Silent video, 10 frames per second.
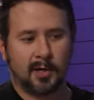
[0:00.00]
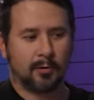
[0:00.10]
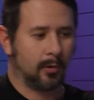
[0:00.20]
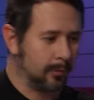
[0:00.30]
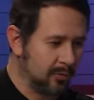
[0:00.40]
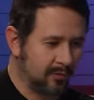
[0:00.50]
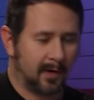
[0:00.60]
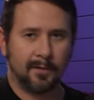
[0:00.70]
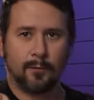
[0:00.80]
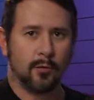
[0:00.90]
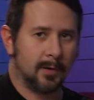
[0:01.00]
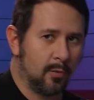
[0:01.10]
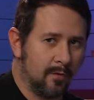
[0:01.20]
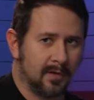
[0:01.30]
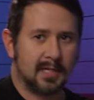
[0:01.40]
Baccarat Rouge 540
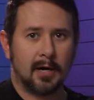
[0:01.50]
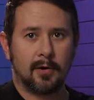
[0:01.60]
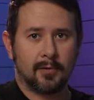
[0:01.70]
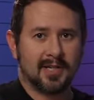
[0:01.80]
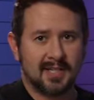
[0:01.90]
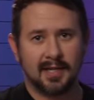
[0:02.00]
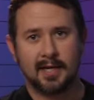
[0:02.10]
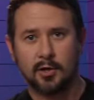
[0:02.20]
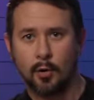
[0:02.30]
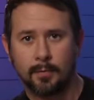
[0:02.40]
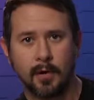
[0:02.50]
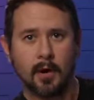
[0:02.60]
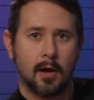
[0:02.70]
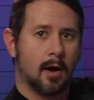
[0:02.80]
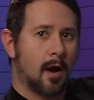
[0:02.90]
moving down. I wanna see that Joop
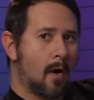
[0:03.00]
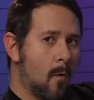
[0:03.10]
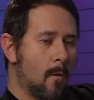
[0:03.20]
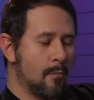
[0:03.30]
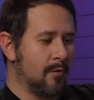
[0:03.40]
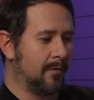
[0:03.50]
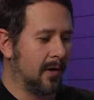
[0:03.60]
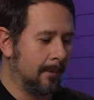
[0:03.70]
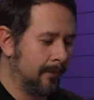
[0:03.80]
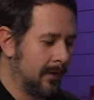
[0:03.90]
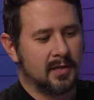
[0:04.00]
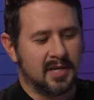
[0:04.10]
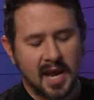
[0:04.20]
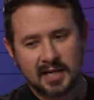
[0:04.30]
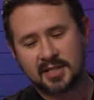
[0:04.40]
moving up.
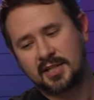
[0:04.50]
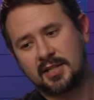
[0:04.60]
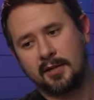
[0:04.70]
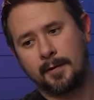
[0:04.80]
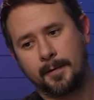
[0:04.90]
Yes,